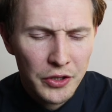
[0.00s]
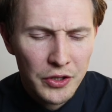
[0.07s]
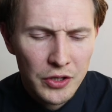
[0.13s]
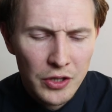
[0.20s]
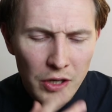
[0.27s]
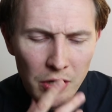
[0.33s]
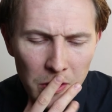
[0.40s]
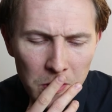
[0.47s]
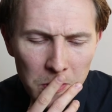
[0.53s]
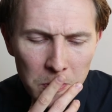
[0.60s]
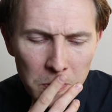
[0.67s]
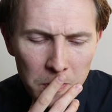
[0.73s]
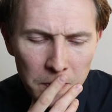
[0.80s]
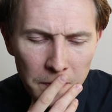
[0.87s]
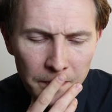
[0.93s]

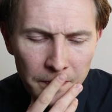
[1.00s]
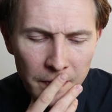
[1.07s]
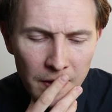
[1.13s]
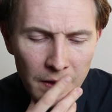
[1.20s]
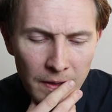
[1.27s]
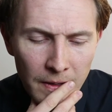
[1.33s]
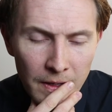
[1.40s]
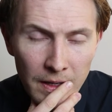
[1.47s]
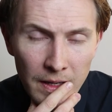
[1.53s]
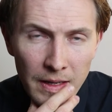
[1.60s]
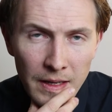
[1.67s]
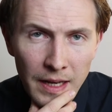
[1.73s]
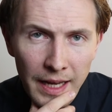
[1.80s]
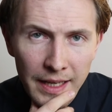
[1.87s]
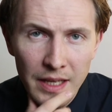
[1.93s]
So
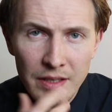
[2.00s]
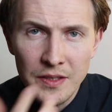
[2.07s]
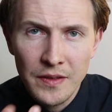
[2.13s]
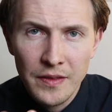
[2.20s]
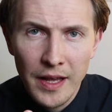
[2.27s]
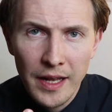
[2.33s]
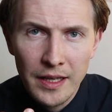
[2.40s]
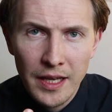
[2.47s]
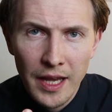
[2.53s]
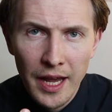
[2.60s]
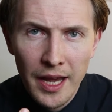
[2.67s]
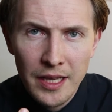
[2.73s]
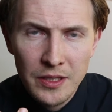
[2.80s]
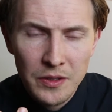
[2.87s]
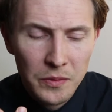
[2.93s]
I guess in that
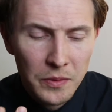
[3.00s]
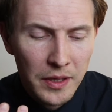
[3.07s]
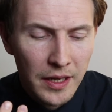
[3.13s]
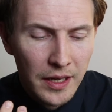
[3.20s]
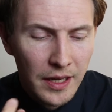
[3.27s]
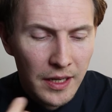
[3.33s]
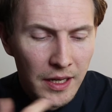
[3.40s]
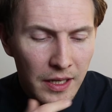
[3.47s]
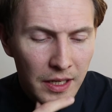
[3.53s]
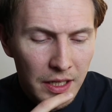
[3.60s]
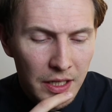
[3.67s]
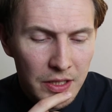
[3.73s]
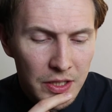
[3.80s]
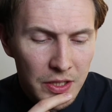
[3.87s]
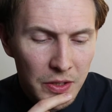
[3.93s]
case we
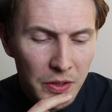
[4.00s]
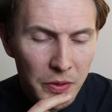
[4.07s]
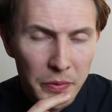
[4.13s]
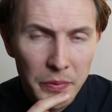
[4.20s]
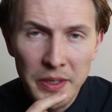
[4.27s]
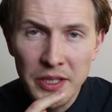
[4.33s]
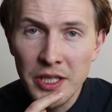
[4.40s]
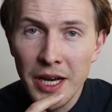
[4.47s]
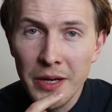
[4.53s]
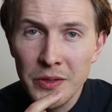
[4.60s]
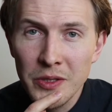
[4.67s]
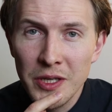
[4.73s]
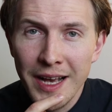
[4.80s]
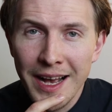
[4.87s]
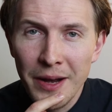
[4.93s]
need to reach
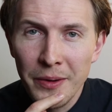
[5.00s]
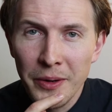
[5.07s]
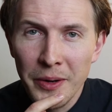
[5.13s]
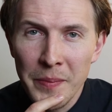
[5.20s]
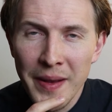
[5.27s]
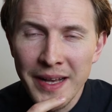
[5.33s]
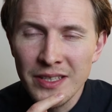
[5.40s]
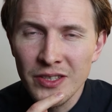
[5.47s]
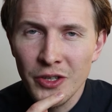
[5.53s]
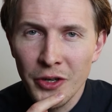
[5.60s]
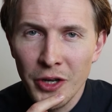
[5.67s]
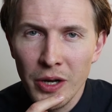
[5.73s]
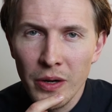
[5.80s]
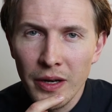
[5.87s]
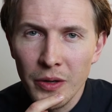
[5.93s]
out to our Master
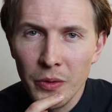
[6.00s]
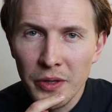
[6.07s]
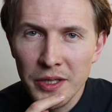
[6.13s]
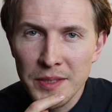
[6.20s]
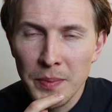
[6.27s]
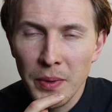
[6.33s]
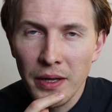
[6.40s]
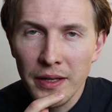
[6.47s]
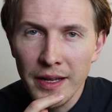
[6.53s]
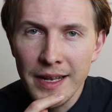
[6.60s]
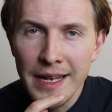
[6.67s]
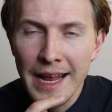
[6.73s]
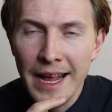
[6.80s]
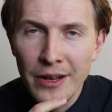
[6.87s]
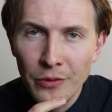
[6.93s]
Yoda
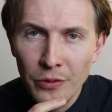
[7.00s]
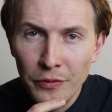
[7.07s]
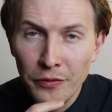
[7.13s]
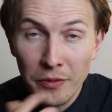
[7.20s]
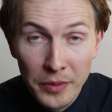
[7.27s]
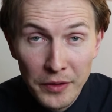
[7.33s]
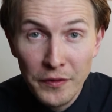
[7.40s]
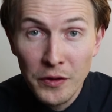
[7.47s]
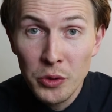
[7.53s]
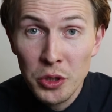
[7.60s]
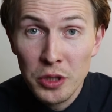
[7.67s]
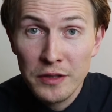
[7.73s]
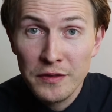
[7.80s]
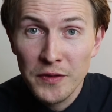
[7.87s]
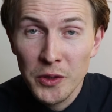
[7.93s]
correspondent, Andrew from the
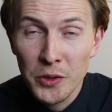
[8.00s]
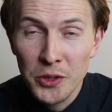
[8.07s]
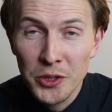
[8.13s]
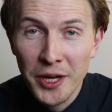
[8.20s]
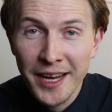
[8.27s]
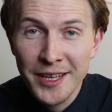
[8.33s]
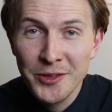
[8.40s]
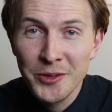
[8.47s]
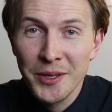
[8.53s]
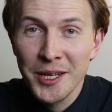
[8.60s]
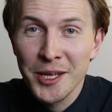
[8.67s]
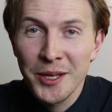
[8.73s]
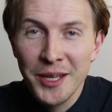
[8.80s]
future's future. Andrew, can you